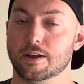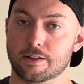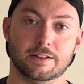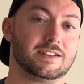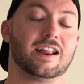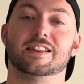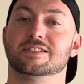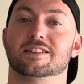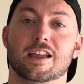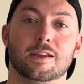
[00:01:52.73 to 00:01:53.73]
It's kind of the
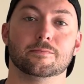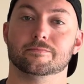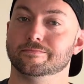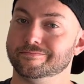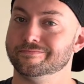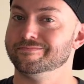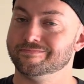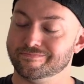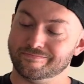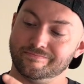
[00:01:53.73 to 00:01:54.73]
same
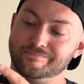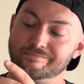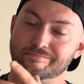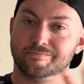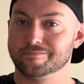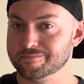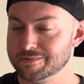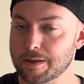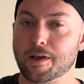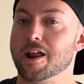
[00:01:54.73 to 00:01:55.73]

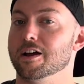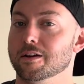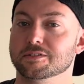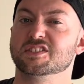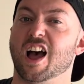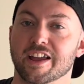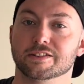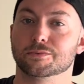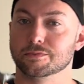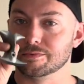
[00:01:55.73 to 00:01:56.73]
kind of
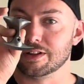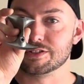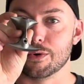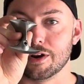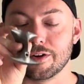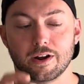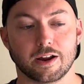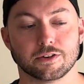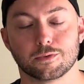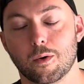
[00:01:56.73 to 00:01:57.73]
science that's going on right
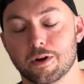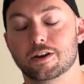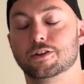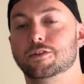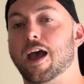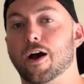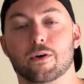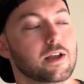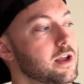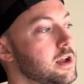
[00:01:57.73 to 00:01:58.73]
here. So what we're gonna do now,
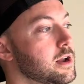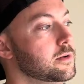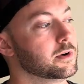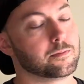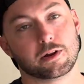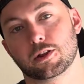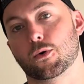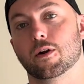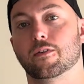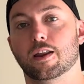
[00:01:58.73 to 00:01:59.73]
we're gonna bring the
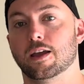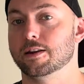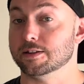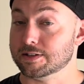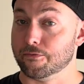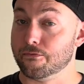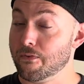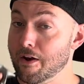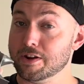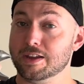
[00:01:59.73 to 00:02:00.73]
Corvette in. It's a
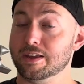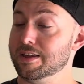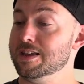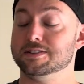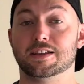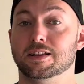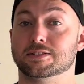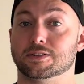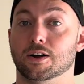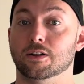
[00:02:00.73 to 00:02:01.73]
very easy
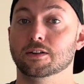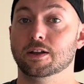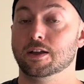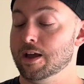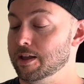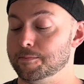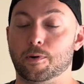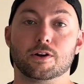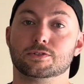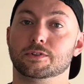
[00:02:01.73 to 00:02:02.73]
install, and the
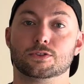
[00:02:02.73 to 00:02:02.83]
part's only